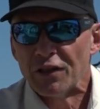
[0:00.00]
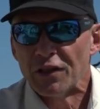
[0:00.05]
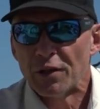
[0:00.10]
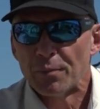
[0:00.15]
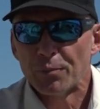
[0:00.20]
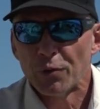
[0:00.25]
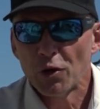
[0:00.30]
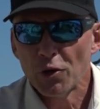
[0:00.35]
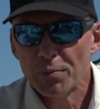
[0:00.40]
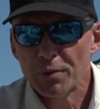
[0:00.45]
The
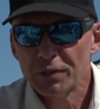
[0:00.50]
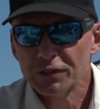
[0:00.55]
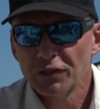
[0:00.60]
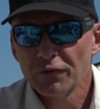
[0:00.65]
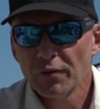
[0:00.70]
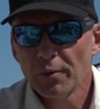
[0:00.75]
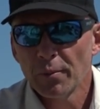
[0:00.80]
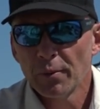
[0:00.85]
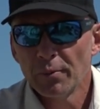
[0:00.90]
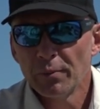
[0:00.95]
purpose
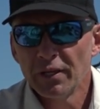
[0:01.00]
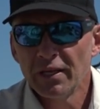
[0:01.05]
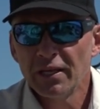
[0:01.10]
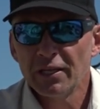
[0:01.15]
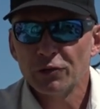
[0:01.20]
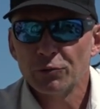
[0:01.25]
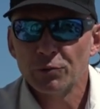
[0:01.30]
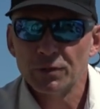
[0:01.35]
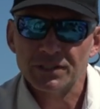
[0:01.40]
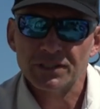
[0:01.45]
of a
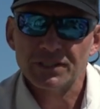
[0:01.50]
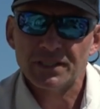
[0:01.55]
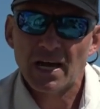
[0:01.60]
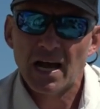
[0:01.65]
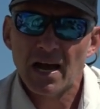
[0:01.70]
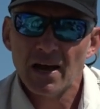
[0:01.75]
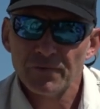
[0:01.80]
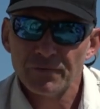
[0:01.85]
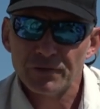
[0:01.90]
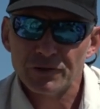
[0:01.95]
Bimini Twist in
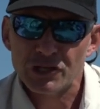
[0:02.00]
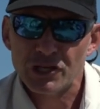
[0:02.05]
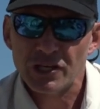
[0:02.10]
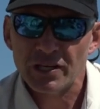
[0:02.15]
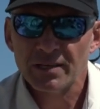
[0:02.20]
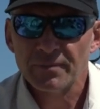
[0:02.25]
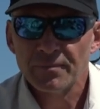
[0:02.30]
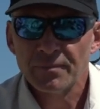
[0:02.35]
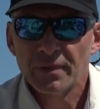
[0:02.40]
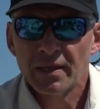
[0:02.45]
our
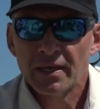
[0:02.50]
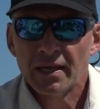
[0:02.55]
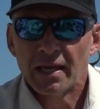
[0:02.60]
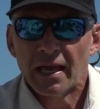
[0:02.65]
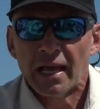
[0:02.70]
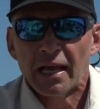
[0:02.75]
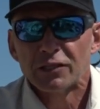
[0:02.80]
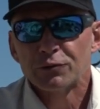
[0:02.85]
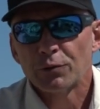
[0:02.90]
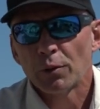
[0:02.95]
fishing
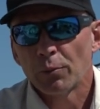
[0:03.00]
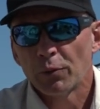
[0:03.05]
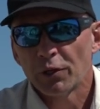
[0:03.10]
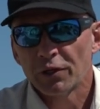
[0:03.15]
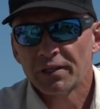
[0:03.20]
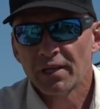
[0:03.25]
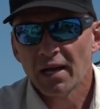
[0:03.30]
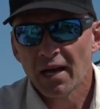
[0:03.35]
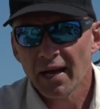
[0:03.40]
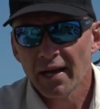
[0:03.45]
is when we
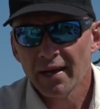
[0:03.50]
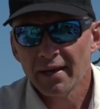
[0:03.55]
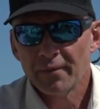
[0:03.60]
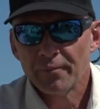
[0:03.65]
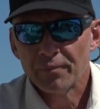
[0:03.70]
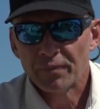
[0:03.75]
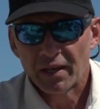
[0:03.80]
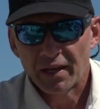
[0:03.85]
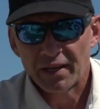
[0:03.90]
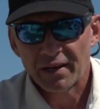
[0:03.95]
tie
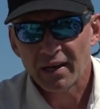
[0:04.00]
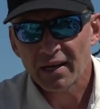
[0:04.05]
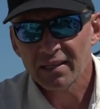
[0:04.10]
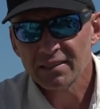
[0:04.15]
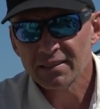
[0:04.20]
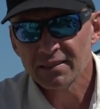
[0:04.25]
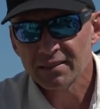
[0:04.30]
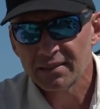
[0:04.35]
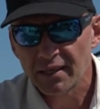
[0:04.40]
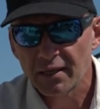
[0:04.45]
a
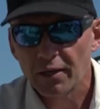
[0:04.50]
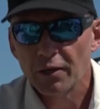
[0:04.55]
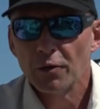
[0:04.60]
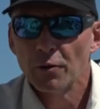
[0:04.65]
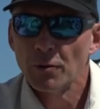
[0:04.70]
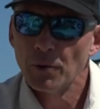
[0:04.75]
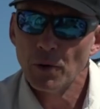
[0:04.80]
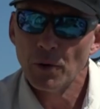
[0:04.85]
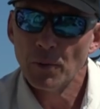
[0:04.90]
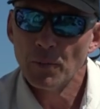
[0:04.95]
nice thick
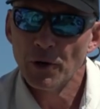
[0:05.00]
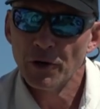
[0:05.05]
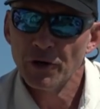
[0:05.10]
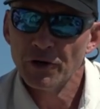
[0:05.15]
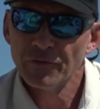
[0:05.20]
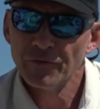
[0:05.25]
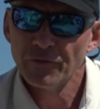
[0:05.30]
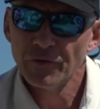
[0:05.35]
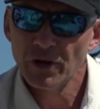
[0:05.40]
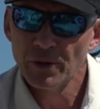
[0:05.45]

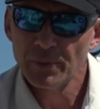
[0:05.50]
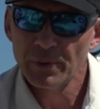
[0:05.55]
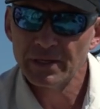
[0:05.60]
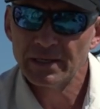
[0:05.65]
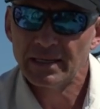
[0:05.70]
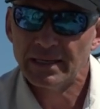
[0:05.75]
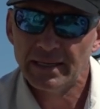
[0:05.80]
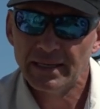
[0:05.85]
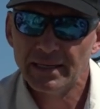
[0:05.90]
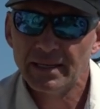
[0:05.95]

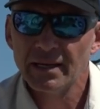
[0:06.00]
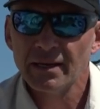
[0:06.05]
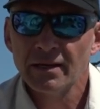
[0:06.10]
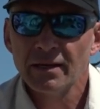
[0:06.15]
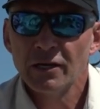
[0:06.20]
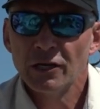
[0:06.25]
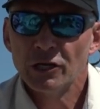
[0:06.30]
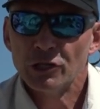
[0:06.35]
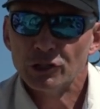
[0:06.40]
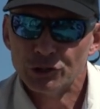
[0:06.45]
monofilament leader
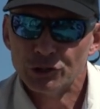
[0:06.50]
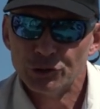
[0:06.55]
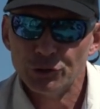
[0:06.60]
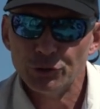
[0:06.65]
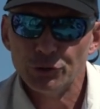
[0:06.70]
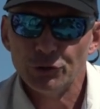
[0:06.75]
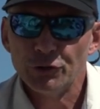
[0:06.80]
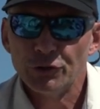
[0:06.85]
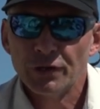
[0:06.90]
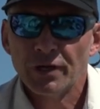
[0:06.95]

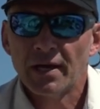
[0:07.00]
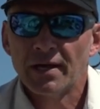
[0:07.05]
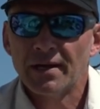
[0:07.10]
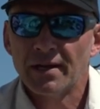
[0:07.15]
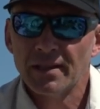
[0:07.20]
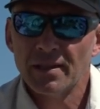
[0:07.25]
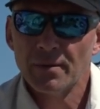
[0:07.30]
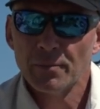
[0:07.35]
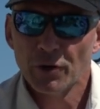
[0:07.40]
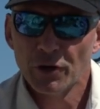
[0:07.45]
to
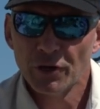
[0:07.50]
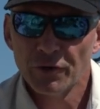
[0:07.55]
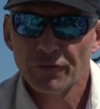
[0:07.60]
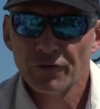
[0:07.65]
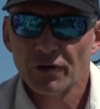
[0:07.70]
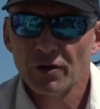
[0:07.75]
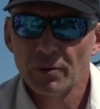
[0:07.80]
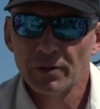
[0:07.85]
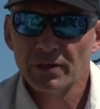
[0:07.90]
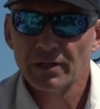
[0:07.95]
another
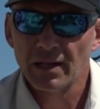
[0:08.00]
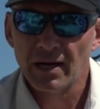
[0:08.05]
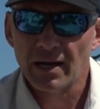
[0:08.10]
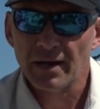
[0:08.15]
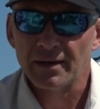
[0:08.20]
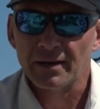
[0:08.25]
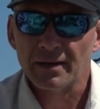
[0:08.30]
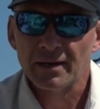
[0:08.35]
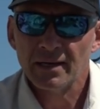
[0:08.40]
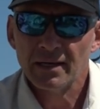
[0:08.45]
monofilament
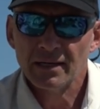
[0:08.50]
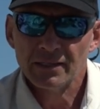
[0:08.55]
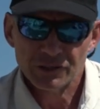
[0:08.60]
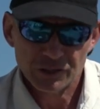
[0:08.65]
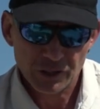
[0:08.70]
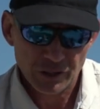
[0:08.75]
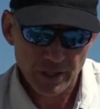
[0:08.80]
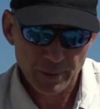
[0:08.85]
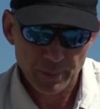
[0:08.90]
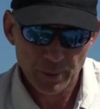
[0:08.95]
line.
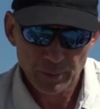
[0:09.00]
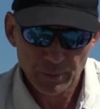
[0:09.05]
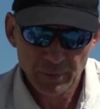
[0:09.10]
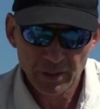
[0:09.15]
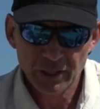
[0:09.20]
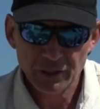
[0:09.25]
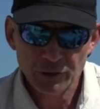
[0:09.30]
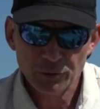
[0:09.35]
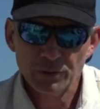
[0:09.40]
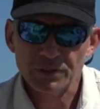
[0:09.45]
So the
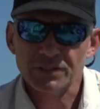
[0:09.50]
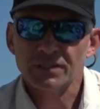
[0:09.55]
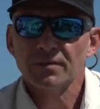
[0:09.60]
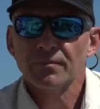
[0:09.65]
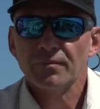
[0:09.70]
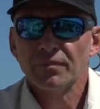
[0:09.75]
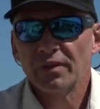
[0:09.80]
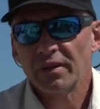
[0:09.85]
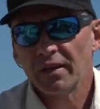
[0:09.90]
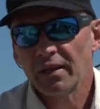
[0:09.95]
Bimini Twist
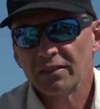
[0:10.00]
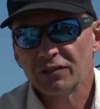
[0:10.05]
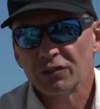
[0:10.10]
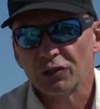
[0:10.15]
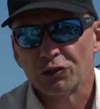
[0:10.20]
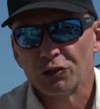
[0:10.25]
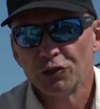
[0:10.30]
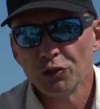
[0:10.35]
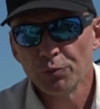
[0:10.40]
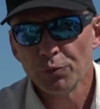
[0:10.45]
has
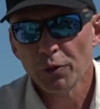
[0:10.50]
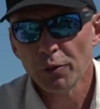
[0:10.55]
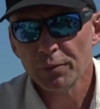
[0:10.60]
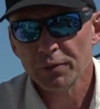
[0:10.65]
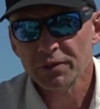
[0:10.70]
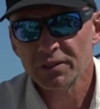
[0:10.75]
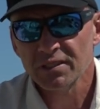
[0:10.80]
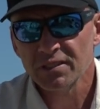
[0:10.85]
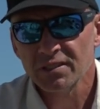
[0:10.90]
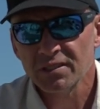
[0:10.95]
got two
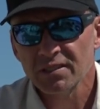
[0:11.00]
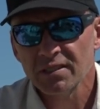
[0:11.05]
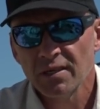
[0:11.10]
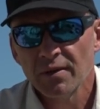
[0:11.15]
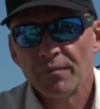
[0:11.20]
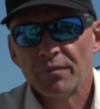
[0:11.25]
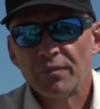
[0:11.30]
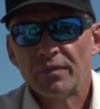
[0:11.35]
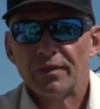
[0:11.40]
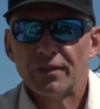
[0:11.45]
purposes.
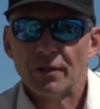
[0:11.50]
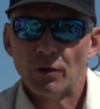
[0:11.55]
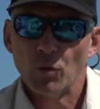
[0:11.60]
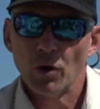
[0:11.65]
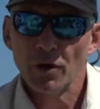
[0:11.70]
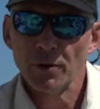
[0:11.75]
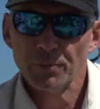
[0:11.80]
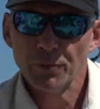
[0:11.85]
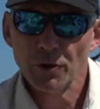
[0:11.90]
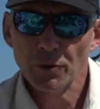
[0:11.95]
The
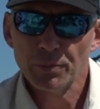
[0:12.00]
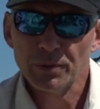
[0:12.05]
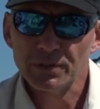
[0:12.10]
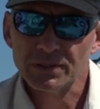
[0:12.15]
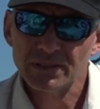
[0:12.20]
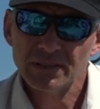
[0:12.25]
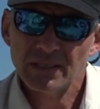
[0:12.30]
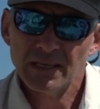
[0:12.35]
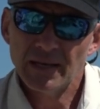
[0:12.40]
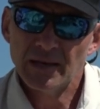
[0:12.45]
one
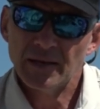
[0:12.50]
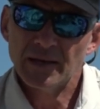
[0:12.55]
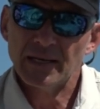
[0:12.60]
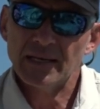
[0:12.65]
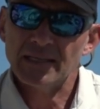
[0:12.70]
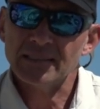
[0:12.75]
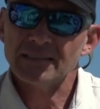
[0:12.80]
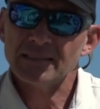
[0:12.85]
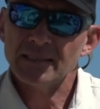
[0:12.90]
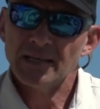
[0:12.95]
purpose
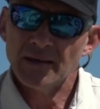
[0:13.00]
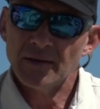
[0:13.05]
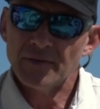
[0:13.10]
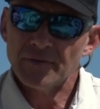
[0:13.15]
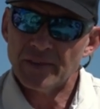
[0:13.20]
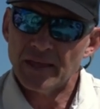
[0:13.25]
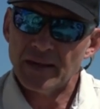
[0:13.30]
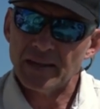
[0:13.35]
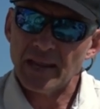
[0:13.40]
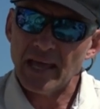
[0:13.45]
is
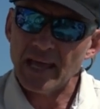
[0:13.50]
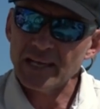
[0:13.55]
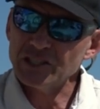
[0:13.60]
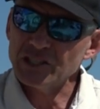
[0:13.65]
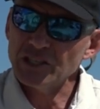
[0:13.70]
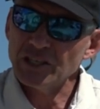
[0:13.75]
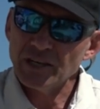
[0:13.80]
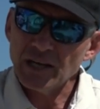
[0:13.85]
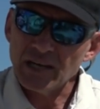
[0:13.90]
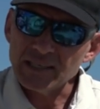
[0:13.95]
that it's
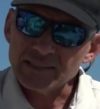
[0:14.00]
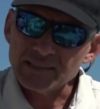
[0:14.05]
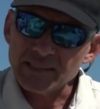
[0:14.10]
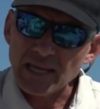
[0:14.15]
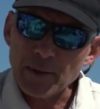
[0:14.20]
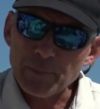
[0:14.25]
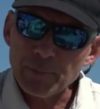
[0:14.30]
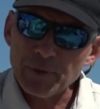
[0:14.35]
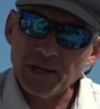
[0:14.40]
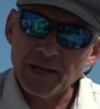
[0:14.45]
actually a nice
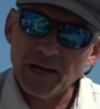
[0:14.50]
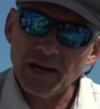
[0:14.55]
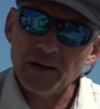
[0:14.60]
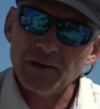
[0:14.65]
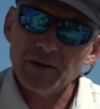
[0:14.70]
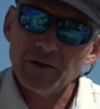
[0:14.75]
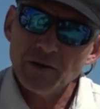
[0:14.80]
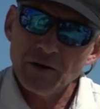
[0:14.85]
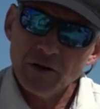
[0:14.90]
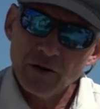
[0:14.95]
taper
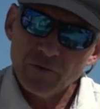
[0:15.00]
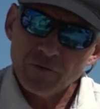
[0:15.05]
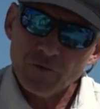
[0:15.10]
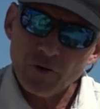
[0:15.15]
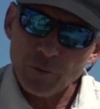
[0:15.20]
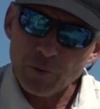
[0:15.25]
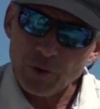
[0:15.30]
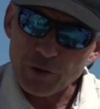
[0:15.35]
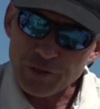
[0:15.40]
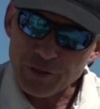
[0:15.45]
down
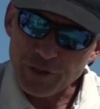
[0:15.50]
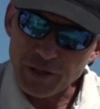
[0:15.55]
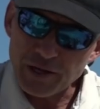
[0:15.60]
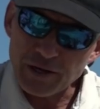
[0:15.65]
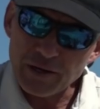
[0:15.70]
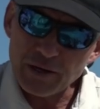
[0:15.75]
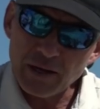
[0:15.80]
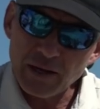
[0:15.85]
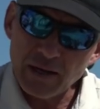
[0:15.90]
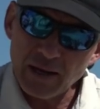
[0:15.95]
from your
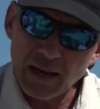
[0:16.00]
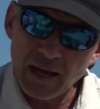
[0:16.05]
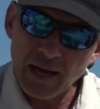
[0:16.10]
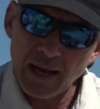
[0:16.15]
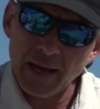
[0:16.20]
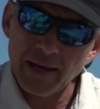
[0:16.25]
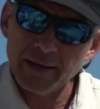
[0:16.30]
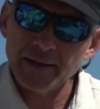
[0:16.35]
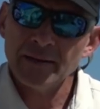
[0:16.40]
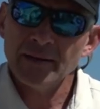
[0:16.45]
thin
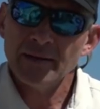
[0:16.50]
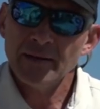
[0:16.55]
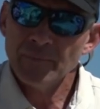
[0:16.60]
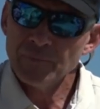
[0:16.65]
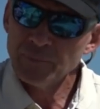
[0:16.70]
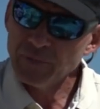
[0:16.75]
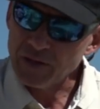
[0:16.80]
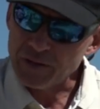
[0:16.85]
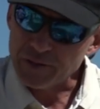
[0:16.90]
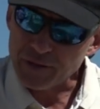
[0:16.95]
line,
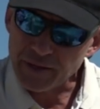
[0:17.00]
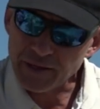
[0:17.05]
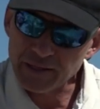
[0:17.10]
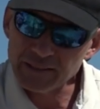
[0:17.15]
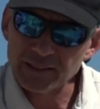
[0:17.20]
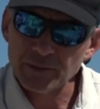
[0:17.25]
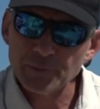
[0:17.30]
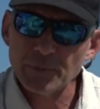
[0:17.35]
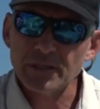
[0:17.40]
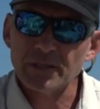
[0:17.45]
it
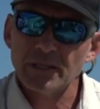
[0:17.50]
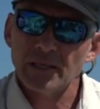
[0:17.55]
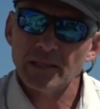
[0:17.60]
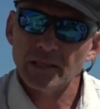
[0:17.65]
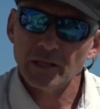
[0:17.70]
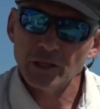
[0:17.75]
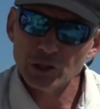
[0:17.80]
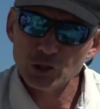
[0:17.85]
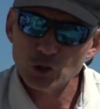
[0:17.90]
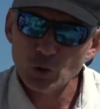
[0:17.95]
thickens a bit and
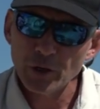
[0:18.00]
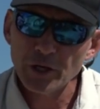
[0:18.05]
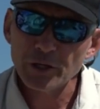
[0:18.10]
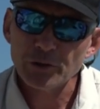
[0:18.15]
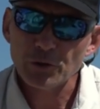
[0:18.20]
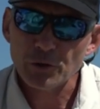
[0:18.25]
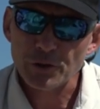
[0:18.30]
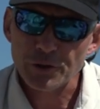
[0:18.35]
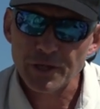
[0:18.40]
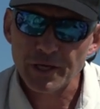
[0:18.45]
then you join
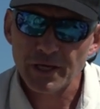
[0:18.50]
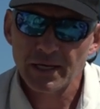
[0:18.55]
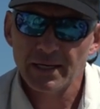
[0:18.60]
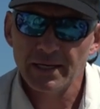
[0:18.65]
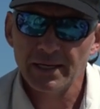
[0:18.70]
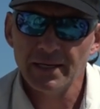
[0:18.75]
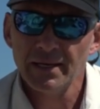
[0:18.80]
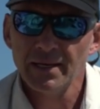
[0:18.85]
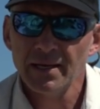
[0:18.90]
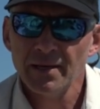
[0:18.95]
it to your thicker
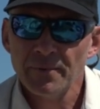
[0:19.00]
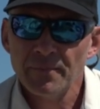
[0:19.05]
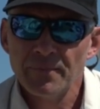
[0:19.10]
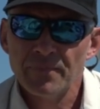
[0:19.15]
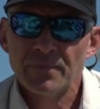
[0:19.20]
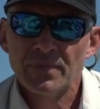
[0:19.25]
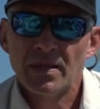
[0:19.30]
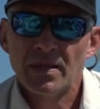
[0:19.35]
leader.